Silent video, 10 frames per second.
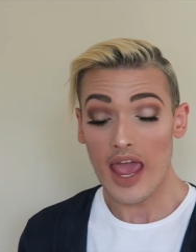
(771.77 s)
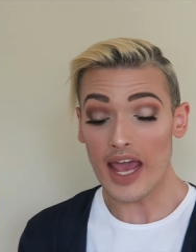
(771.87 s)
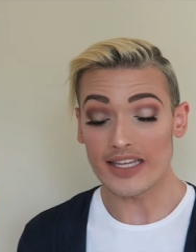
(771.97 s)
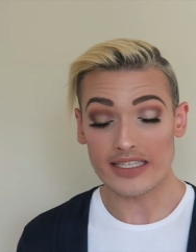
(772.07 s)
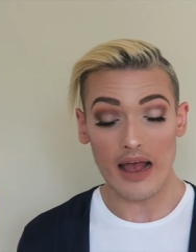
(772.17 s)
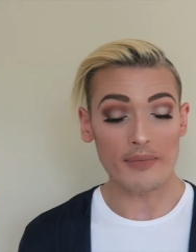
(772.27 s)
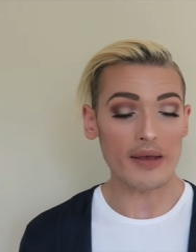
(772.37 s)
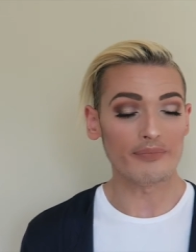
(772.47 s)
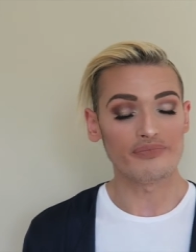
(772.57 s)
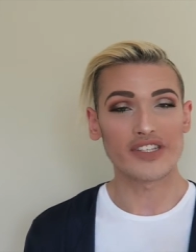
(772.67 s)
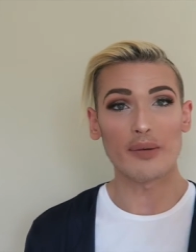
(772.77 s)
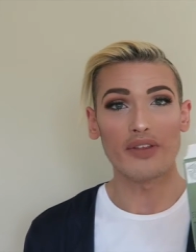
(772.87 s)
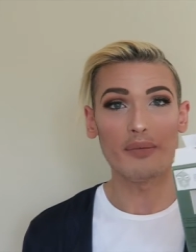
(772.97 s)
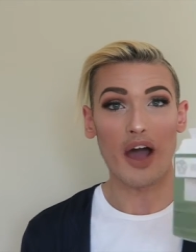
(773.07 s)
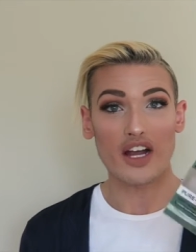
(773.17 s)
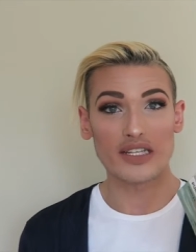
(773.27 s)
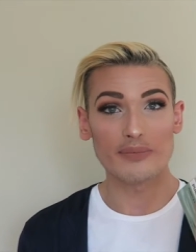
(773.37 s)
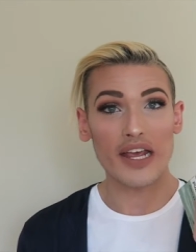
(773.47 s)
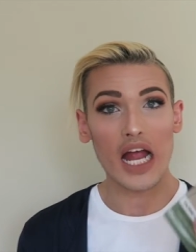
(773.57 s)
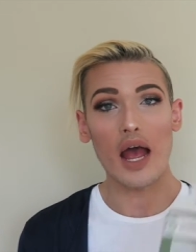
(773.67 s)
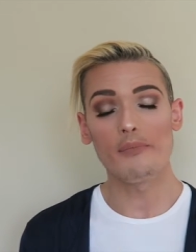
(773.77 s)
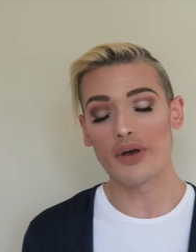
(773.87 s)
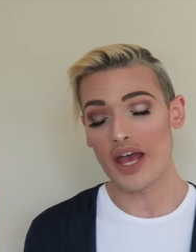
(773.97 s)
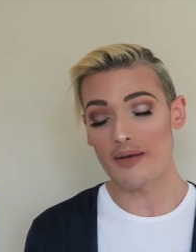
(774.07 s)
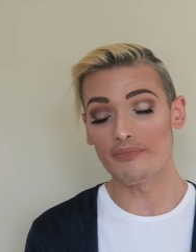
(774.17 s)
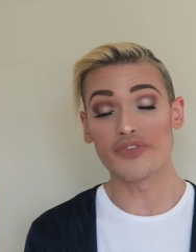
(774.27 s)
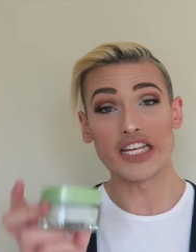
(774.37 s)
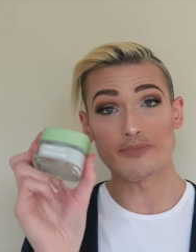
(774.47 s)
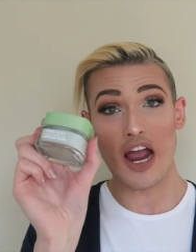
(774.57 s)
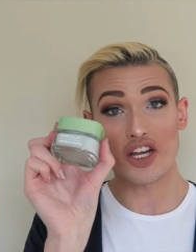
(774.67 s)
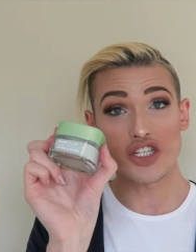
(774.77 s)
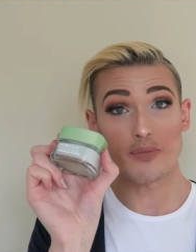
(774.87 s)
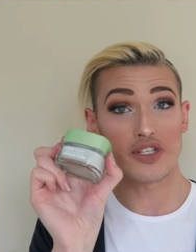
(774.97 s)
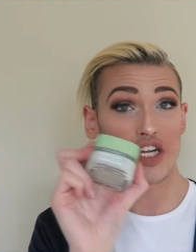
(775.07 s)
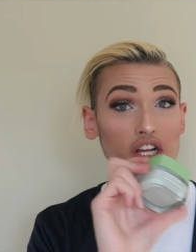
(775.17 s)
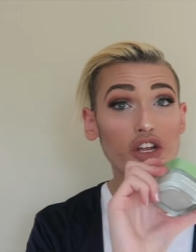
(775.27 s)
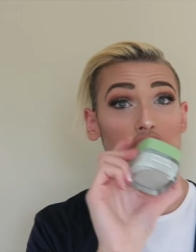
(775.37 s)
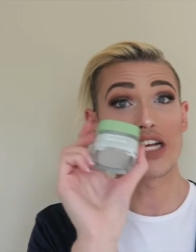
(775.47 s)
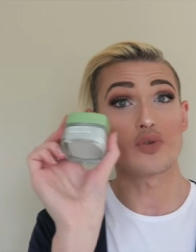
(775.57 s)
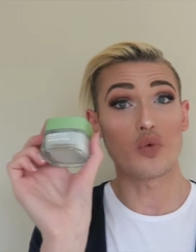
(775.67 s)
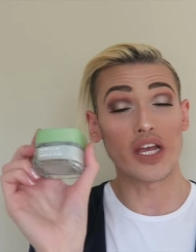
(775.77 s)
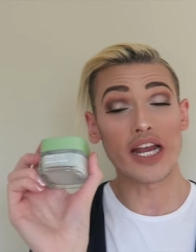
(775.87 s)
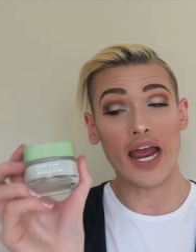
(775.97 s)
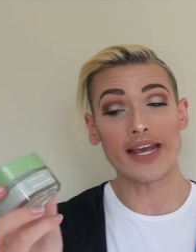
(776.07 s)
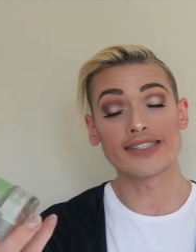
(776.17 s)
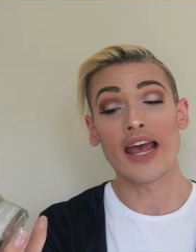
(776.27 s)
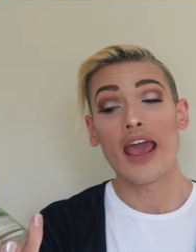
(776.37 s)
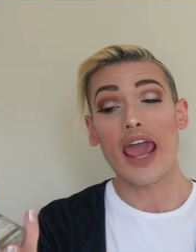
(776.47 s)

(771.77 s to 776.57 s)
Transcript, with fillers: It's, I mean, some of the boxes beat up, but this packaging in particular is really nice